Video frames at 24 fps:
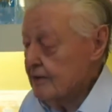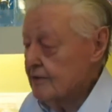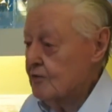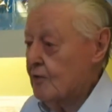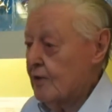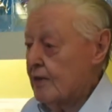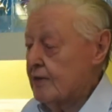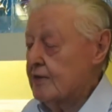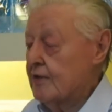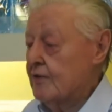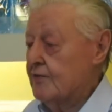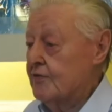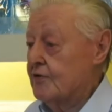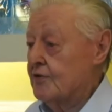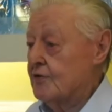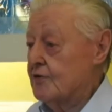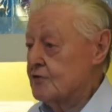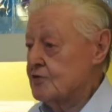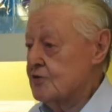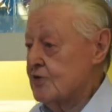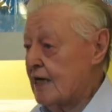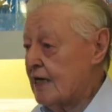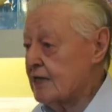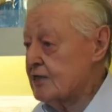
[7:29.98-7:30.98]
quite
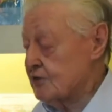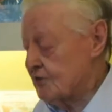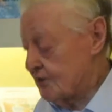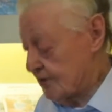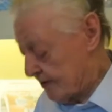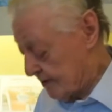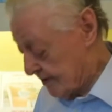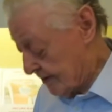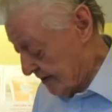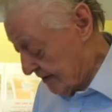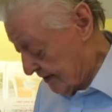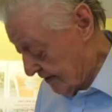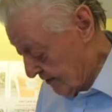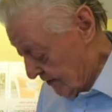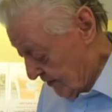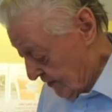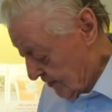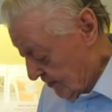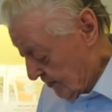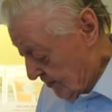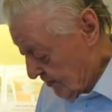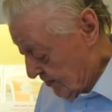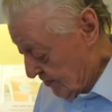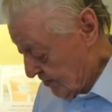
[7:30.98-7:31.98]
enthusiastically.
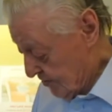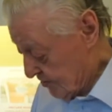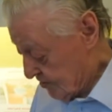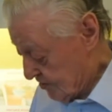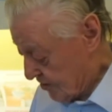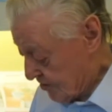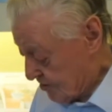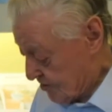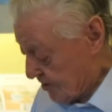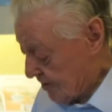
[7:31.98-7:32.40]
She